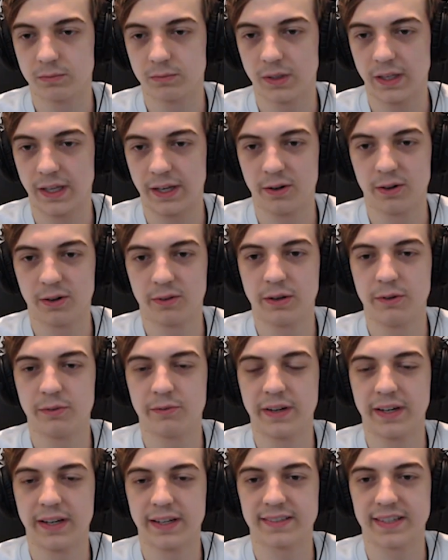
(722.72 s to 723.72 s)
Well, I don't know if
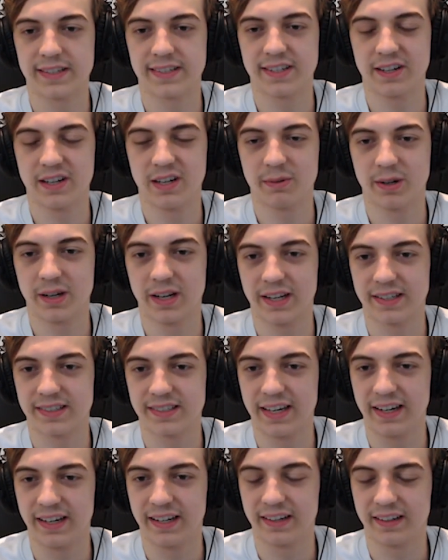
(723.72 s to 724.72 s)
anything is necessarily about like
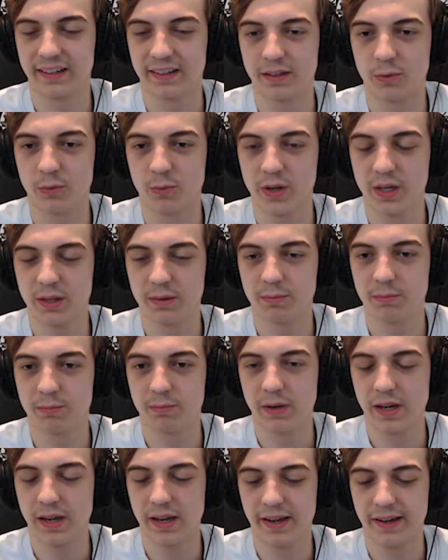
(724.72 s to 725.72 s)
taking the week
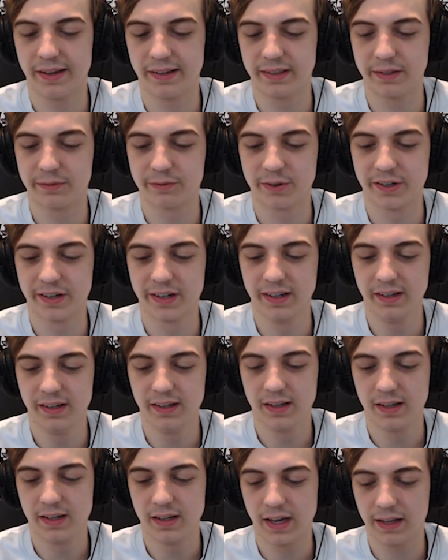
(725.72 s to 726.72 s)
uh, differently.
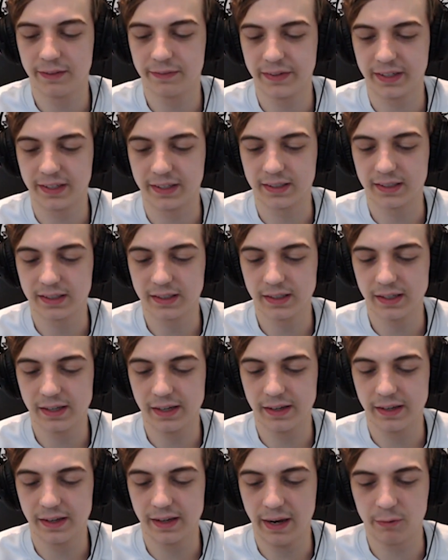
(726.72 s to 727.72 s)
I think
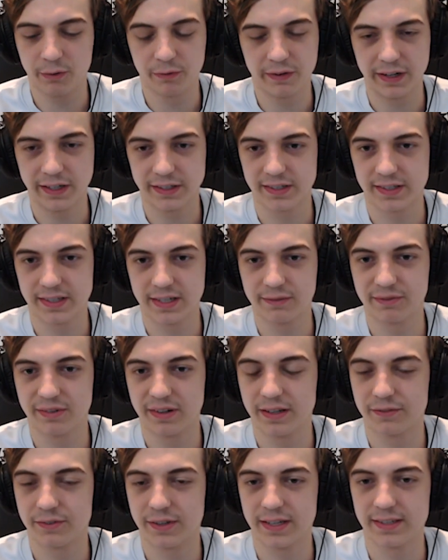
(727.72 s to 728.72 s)
uh, everything is just
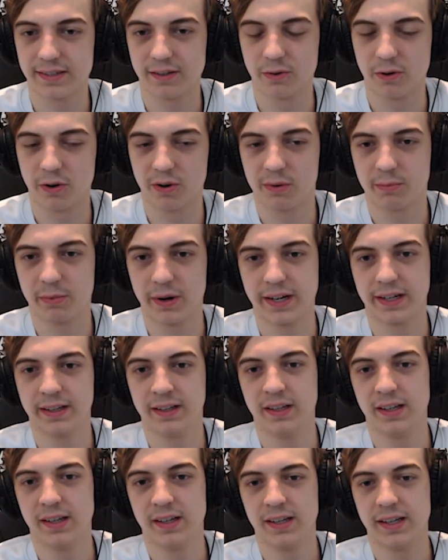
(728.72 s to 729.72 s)
different if there's no lower
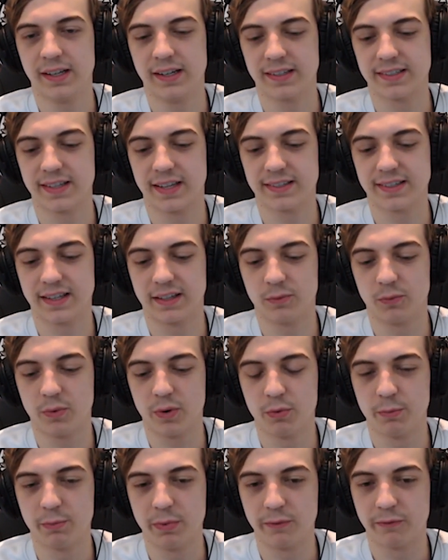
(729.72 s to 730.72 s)
bracket in the sense that we
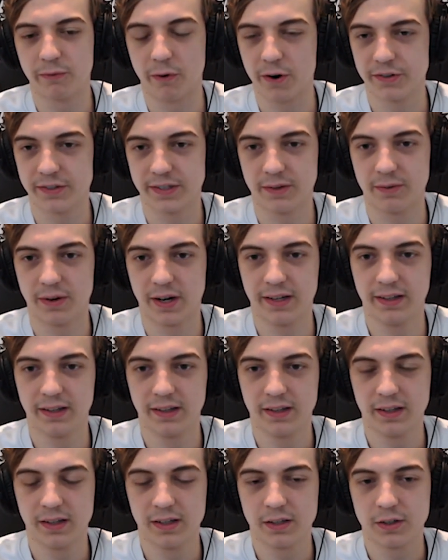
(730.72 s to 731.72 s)
would be first seed, right?
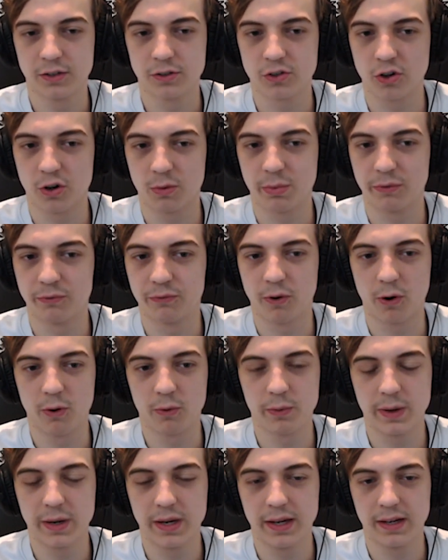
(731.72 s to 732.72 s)
So before
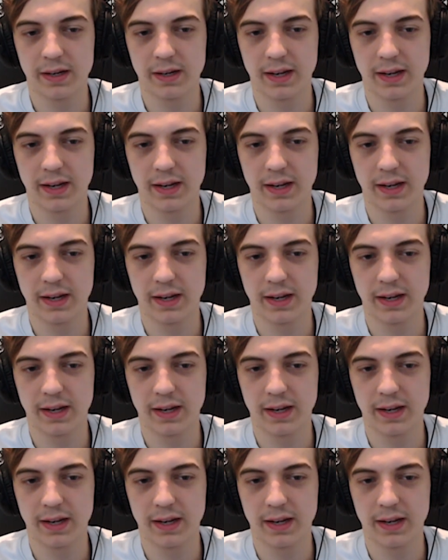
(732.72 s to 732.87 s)
we